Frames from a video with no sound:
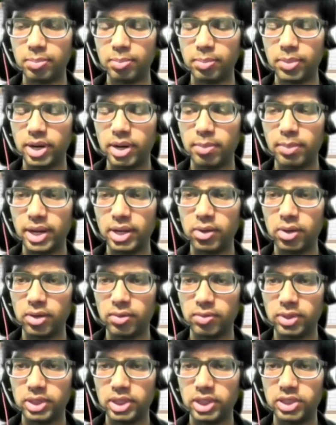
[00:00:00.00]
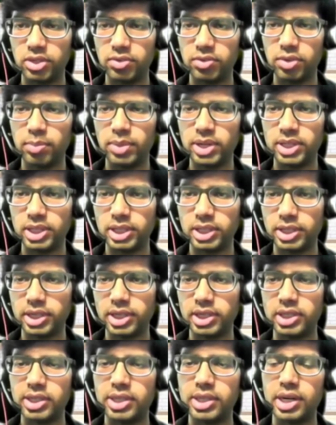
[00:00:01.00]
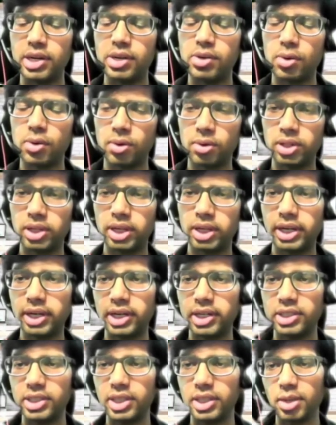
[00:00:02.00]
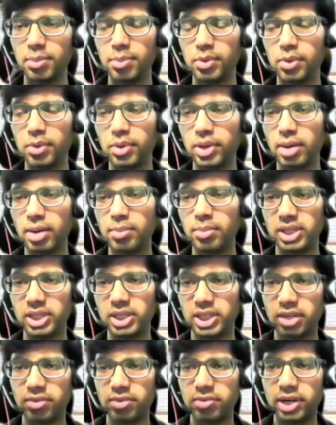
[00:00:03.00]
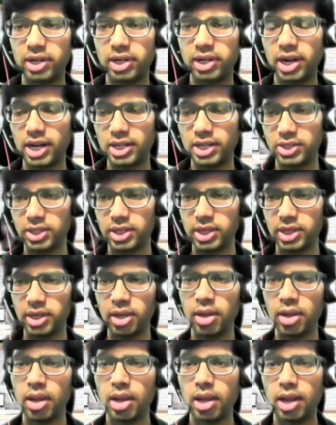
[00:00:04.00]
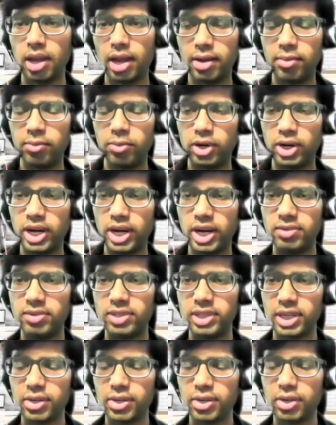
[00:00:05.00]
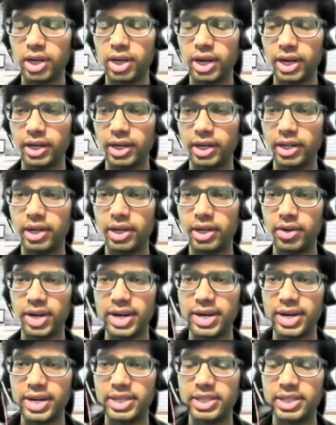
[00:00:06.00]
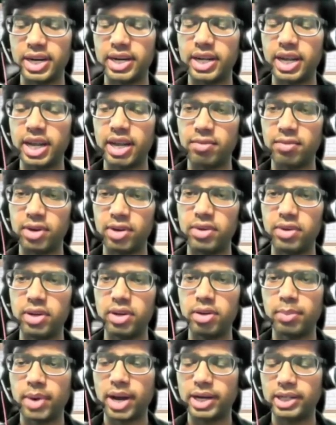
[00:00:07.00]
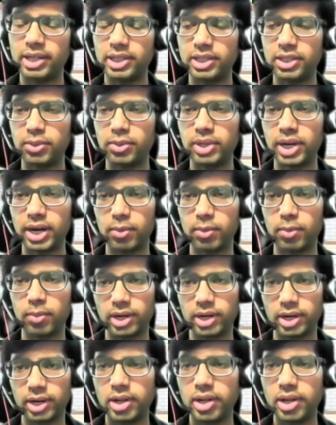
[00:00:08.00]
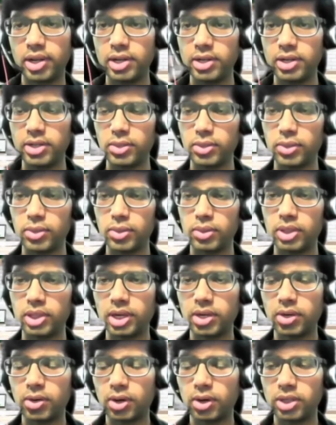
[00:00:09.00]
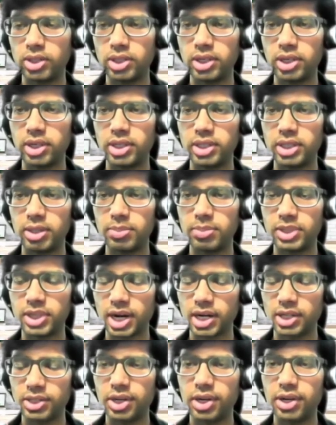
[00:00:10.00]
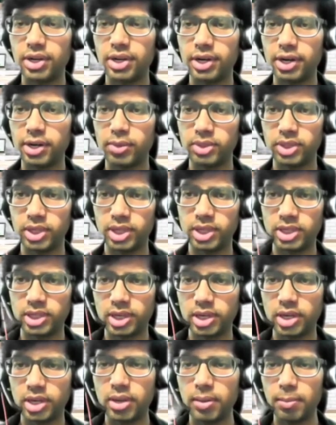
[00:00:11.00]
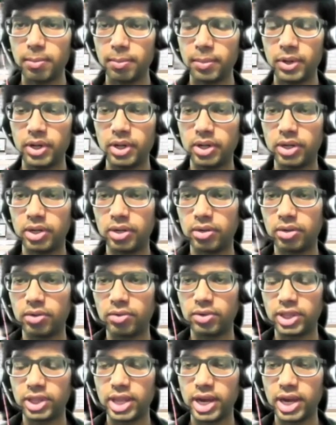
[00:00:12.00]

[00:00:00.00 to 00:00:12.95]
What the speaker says: per my conversation with my seniors, nearly all the Indians in the program received it last year. And what I have seen on LinkedIn, the trend is that everyone manages to get one. So the cost substantially reduces with